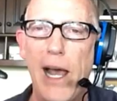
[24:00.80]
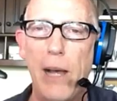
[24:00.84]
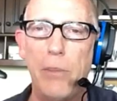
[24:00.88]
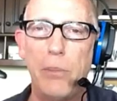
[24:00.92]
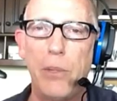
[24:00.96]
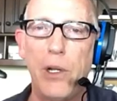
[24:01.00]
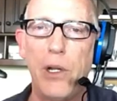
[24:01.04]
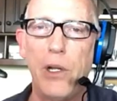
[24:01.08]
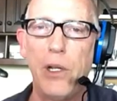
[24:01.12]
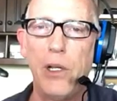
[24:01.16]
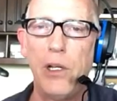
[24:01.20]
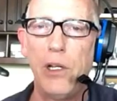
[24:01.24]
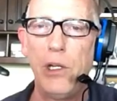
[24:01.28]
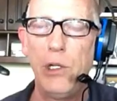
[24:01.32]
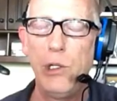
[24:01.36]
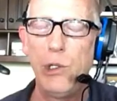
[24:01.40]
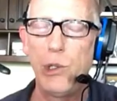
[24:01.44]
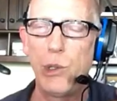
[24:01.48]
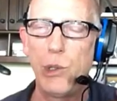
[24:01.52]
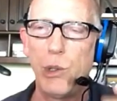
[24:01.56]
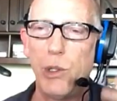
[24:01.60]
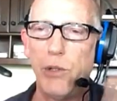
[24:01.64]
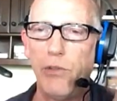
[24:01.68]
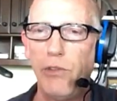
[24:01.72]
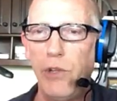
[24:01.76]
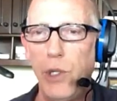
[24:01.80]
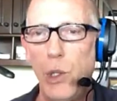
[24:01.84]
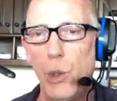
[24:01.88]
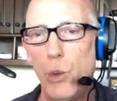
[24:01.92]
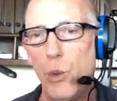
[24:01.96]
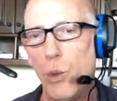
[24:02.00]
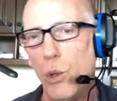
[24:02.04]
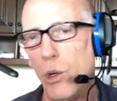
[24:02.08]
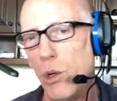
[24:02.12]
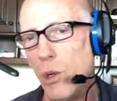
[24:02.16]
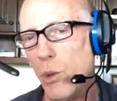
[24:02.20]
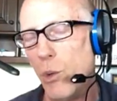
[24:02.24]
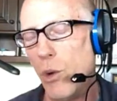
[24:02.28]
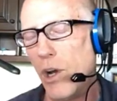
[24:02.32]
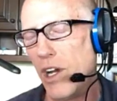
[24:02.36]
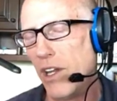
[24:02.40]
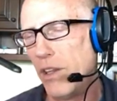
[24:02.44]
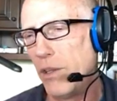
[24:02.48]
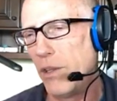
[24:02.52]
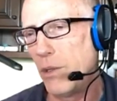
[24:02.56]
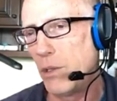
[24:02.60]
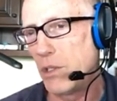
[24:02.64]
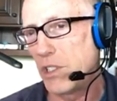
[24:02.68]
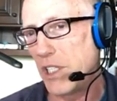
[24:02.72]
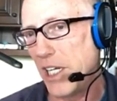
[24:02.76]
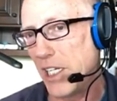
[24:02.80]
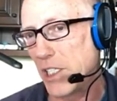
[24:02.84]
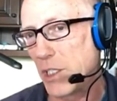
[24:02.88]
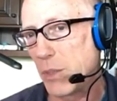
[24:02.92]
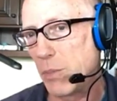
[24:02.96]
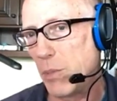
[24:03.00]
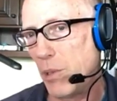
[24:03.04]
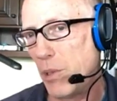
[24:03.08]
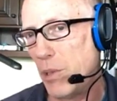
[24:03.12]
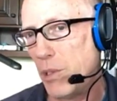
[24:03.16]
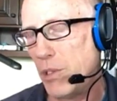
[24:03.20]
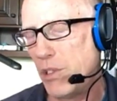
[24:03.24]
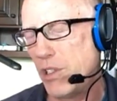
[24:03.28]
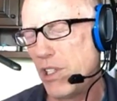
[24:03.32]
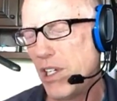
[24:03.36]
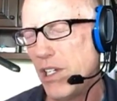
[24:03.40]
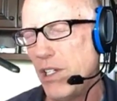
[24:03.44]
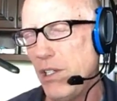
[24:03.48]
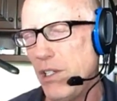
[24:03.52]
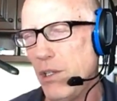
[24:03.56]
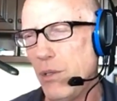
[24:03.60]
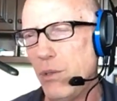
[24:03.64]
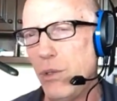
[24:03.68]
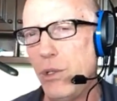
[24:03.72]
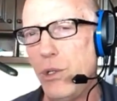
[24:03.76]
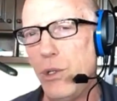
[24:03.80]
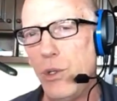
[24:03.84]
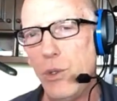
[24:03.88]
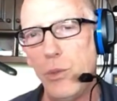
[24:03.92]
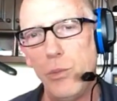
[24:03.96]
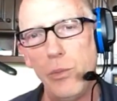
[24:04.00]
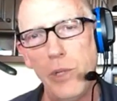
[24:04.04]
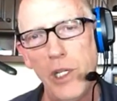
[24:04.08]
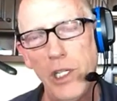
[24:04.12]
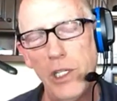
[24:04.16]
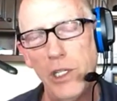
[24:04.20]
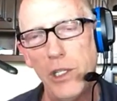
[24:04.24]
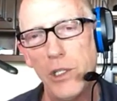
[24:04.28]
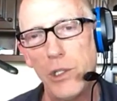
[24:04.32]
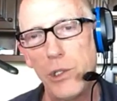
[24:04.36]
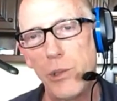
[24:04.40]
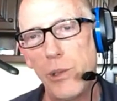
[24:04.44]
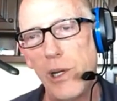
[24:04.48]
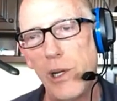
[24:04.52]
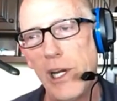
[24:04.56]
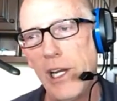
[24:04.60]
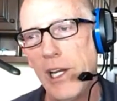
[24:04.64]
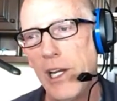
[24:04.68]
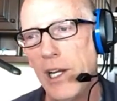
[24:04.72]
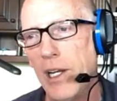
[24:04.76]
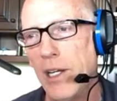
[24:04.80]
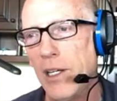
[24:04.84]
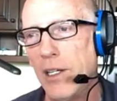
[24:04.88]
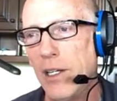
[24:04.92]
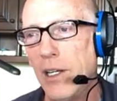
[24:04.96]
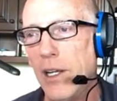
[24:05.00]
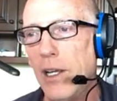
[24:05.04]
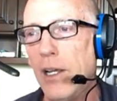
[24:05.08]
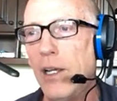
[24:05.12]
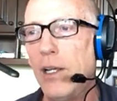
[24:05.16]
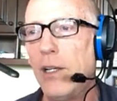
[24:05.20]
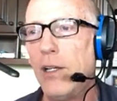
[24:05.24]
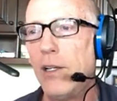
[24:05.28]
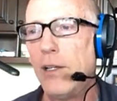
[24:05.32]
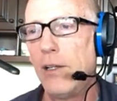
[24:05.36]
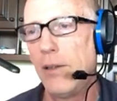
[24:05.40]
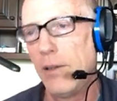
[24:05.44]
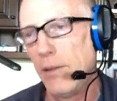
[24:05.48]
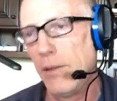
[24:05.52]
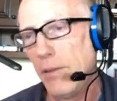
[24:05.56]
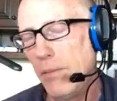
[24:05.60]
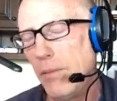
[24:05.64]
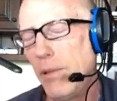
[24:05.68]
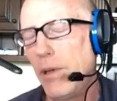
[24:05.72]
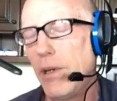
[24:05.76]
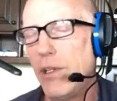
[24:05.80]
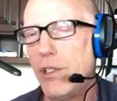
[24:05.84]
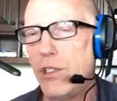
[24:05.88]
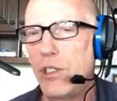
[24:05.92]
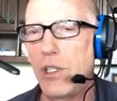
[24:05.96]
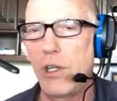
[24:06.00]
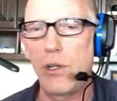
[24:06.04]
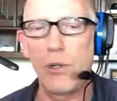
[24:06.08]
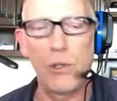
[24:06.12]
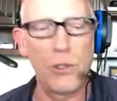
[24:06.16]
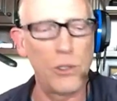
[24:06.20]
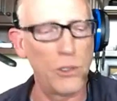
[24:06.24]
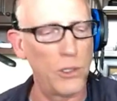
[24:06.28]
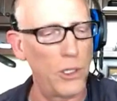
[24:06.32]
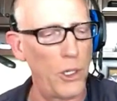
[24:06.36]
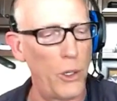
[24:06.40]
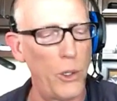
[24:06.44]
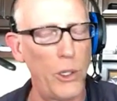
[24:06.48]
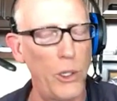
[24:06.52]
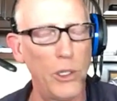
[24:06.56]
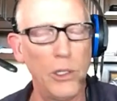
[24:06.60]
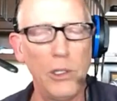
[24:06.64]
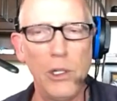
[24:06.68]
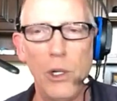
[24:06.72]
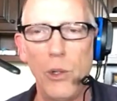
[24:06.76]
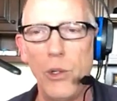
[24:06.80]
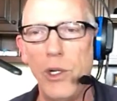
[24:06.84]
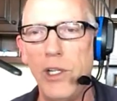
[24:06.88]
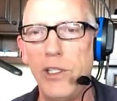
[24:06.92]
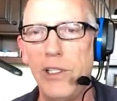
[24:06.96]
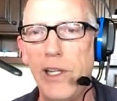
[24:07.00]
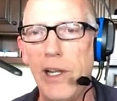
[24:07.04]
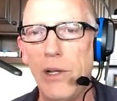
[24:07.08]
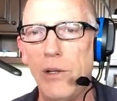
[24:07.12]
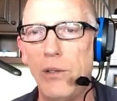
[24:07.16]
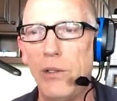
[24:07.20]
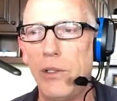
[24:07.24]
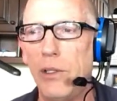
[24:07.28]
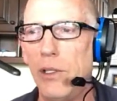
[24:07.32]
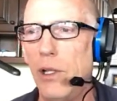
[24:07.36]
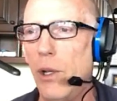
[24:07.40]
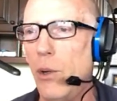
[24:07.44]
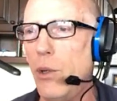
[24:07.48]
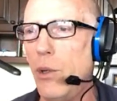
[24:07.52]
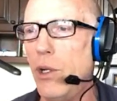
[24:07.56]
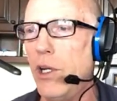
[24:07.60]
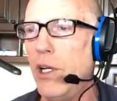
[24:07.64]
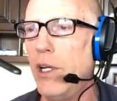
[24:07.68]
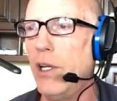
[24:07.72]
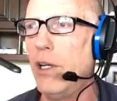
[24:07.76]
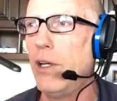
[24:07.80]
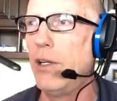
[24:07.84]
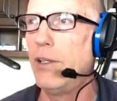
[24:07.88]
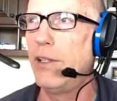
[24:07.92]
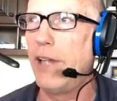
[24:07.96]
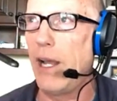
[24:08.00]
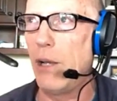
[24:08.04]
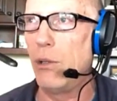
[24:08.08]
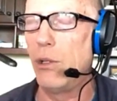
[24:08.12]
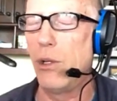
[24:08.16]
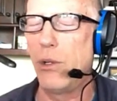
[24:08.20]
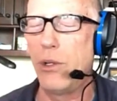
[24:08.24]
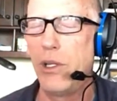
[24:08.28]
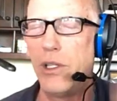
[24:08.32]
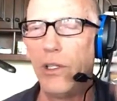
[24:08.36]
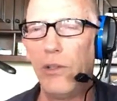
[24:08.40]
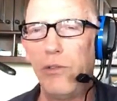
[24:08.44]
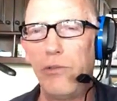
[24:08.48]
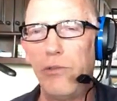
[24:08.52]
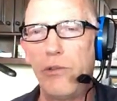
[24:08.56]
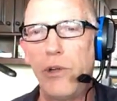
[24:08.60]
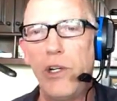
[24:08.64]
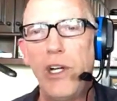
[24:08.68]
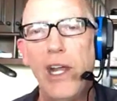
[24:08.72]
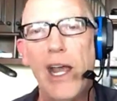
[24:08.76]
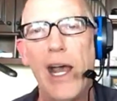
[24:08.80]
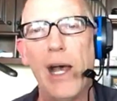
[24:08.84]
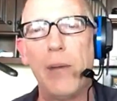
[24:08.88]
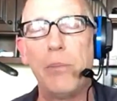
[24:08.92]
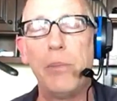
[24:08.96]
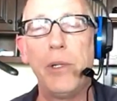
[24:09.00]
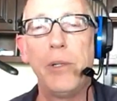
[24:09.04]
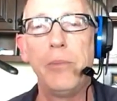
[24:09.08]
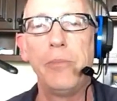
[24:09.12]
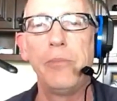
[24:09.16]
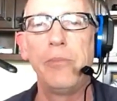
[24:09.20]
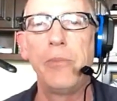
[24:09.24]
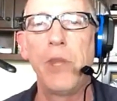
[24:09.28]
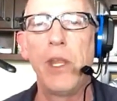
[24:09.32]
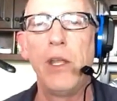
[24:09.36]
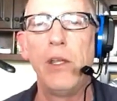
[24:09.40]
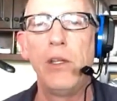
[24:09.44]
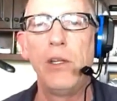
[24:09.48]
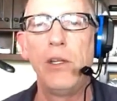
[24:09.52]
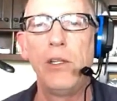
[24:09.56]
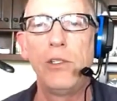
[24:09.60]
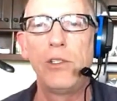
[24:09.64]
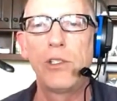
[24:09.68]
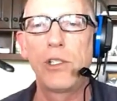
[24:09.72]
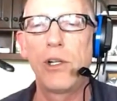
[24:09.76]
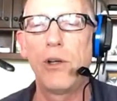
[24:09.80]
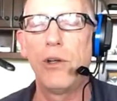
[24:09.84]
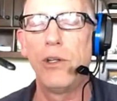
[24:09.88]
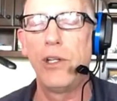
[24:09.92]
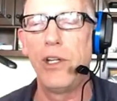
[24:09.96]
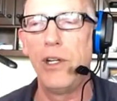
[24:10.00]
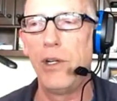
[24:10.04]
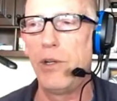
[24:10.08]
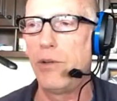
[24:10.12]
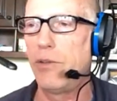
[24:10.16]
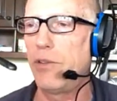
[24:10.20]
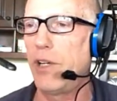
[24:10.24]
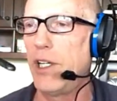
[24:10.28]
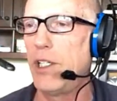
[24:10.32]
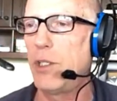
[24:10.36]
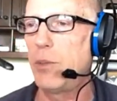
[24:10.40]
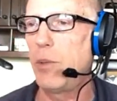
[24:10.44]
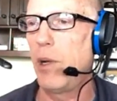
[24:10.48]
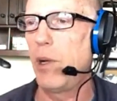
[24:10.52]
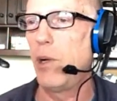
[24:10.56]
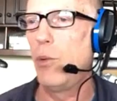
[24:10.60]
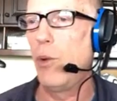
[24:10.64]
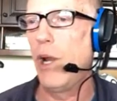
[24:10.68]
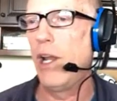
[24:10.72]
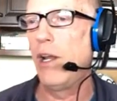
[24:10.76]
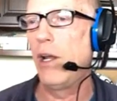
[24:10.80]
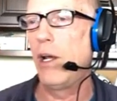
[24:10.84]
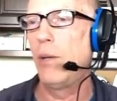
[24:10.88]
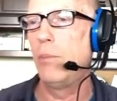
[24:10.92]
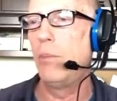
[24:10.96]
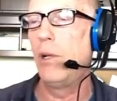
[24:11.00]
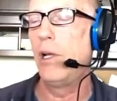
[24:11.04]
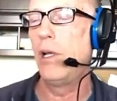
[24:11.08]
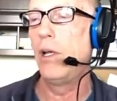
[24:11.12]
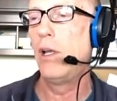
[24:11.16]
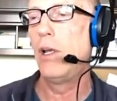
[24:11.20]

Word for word: app. So if you were one of those experts and you do media training, consider lo loading down loading downloading the free app. It's called Interface by WhenHub,